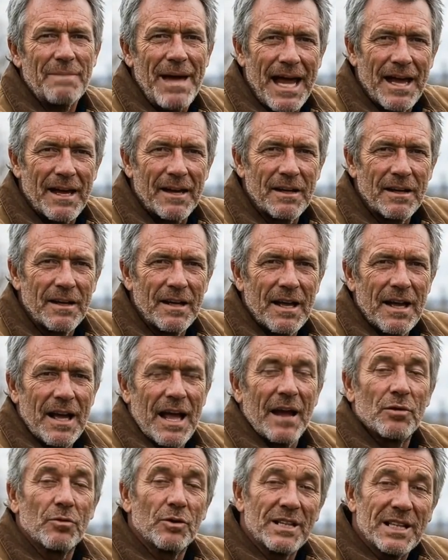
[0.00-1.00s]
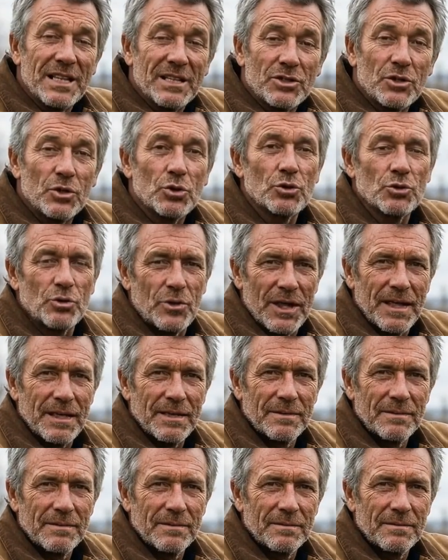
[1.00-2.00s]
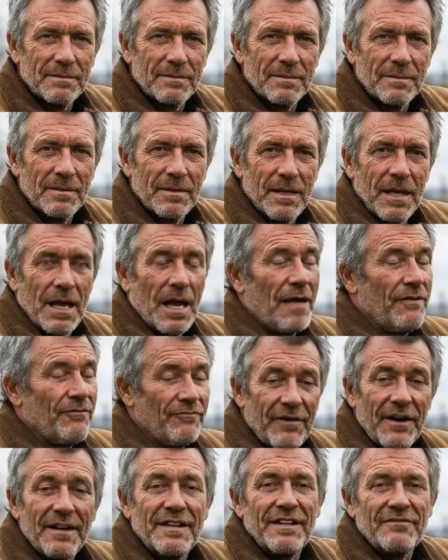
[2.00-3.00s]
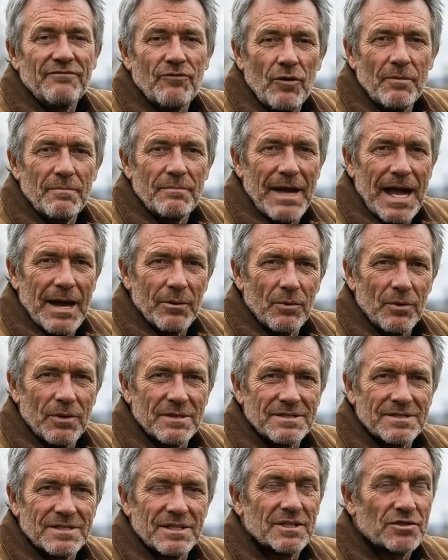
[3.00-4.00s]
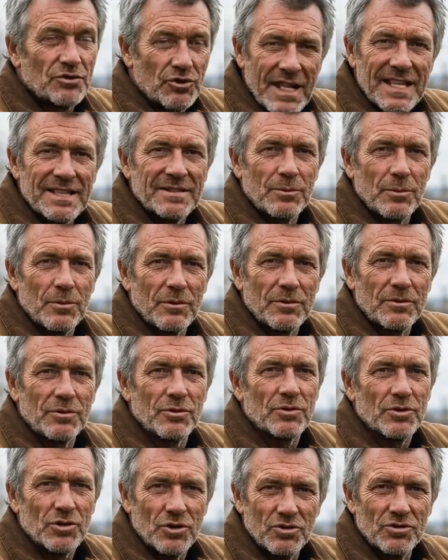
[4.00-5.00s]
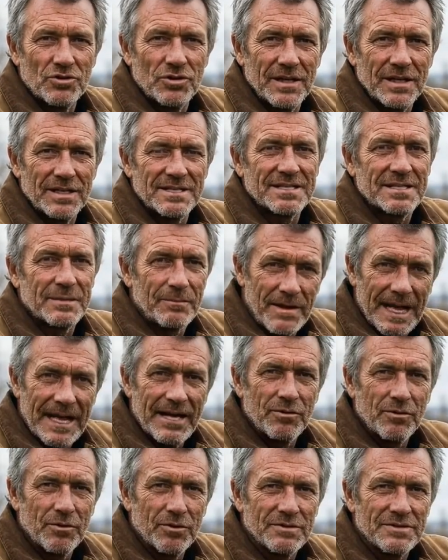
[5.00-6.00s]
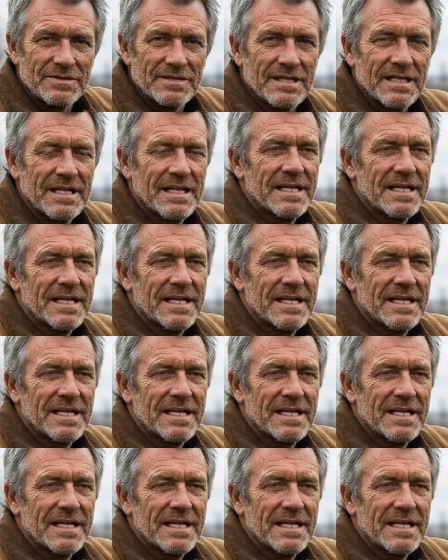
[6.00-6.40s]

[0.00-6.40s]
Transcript: matter and release nutrients. The fungi form networks that transport those nutrients to plant roots,